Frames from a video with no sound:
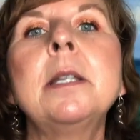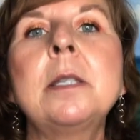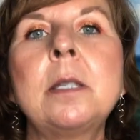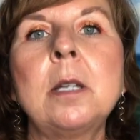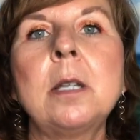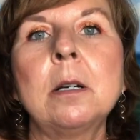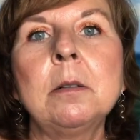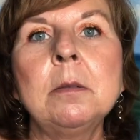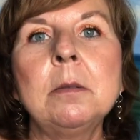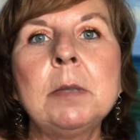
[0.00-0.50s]

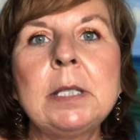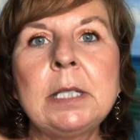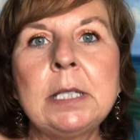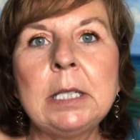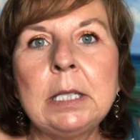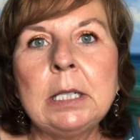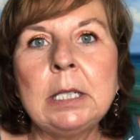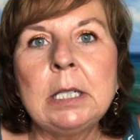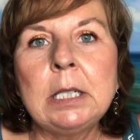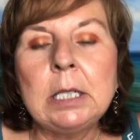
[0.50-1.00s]
don't
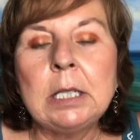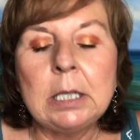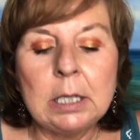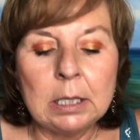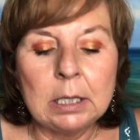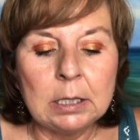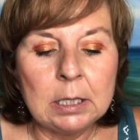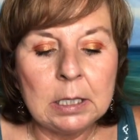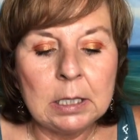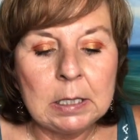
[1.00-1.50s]
see
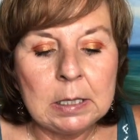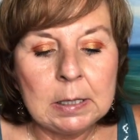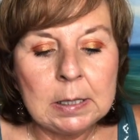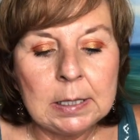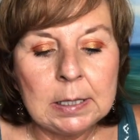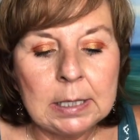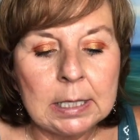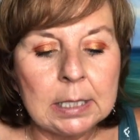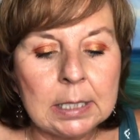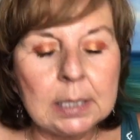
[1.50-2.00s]
any
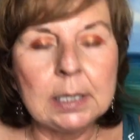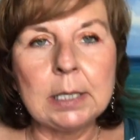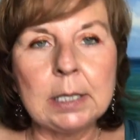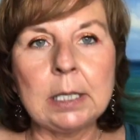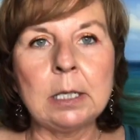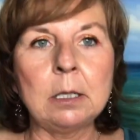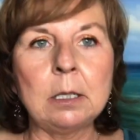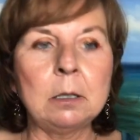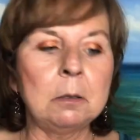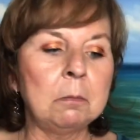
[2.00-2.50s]
sense
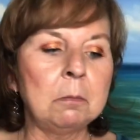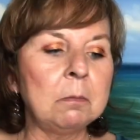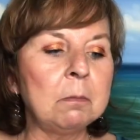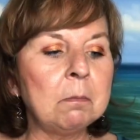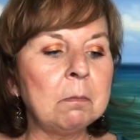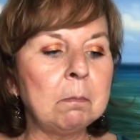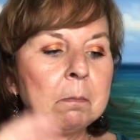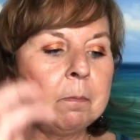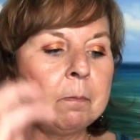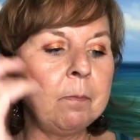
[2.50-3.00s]

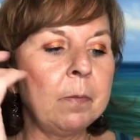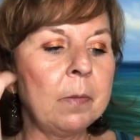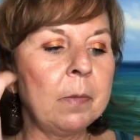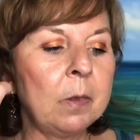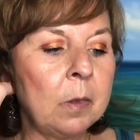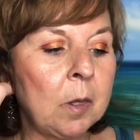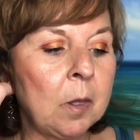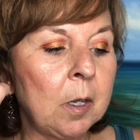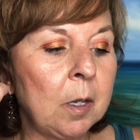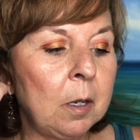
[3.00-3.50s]
in
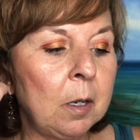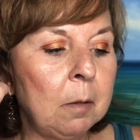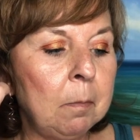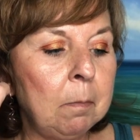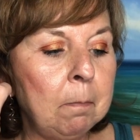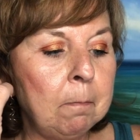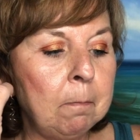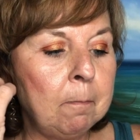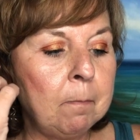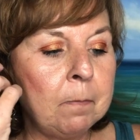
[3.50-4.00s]
the